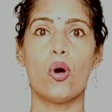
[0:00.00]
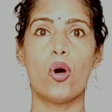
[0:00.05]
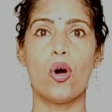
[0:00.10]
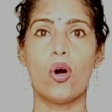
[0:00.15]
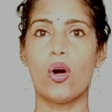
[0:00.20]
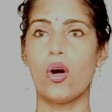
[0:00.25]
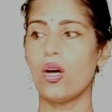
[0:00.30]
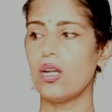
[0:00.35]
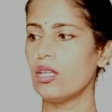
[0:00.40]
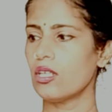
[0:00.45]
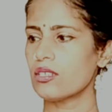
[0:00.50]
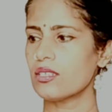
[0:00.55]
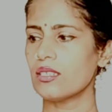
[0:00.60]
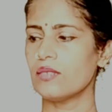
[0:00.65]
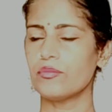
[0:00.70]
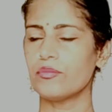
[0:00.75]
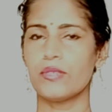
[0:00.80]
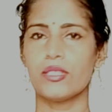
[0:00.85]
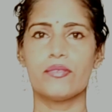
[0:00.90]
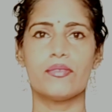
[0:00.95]
hall or
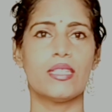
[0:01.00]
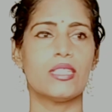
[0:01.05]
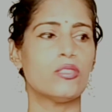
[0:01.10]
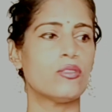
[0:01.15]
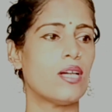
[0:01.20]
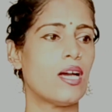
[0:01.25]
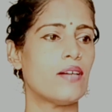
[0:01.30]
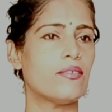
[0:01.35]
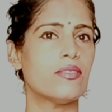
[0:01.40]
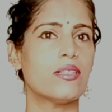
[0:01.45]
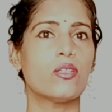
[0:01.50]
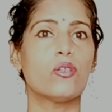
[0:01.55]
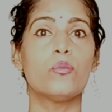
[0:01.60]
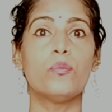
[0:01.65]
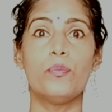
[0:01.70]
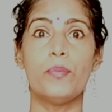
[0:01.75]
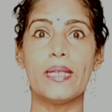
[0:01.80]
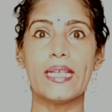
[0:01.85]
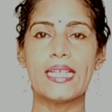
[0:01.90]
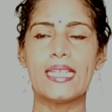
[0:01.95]
something where you have a
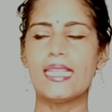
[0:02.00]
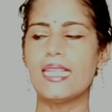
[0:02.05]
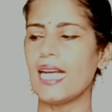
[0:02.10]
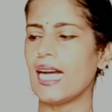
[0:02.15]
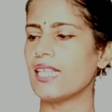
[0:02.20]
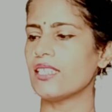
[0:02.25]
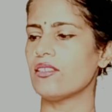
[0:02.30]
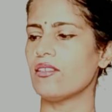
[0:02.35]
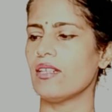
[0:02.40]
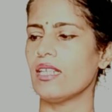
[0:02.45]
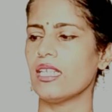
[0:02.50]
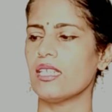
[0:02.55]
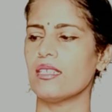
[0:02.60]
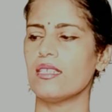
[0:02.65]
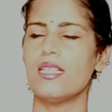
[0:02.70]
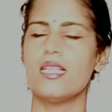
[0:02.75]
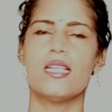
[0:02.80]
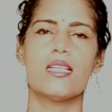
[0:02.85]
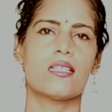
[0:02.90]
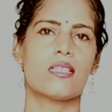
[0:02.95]
big gathering,